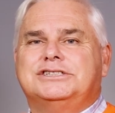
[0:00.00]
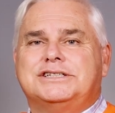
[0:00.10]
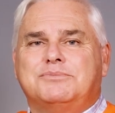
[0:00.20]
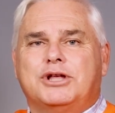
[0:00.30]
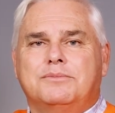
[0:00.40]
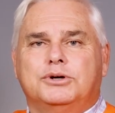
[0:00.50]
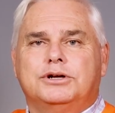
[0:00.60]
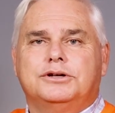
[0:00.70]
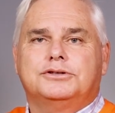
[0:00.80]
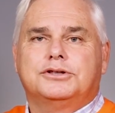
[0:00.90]

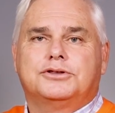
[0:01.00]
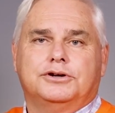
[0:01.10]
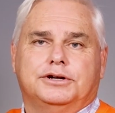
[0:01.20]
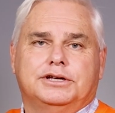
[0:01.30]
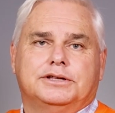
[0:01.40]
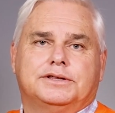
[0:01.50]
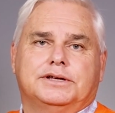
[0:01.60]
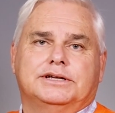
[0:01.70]
September the 30th